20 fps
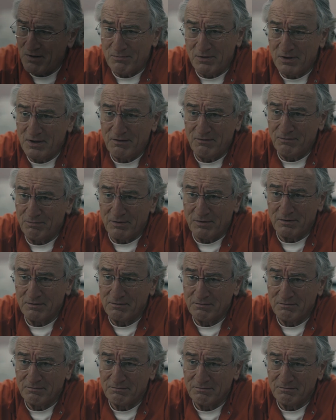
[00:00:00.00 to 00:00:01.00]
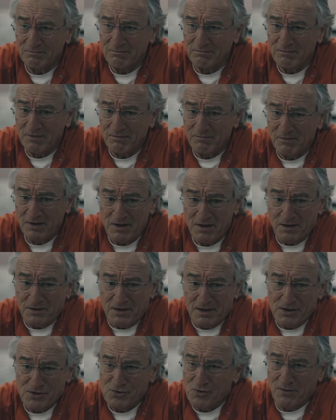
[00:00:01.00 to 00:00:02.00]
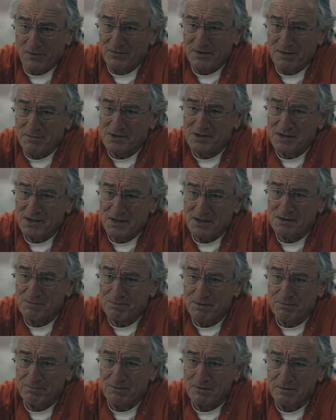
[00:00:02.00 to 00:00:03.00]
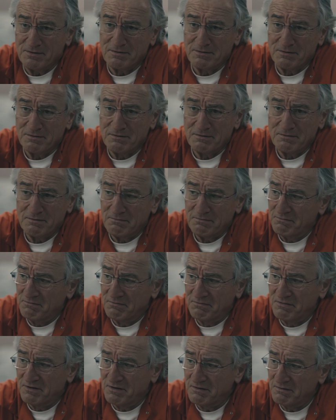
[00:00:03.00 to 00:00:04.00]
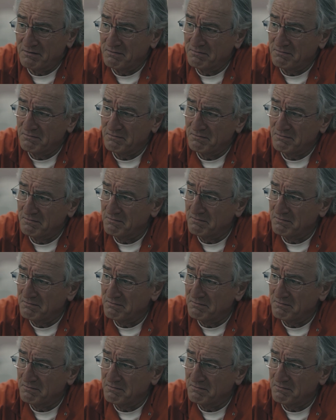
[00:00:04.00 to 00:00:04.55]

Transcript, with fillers: unbelievable, and nothing is off limits to these people. I don't even like to think about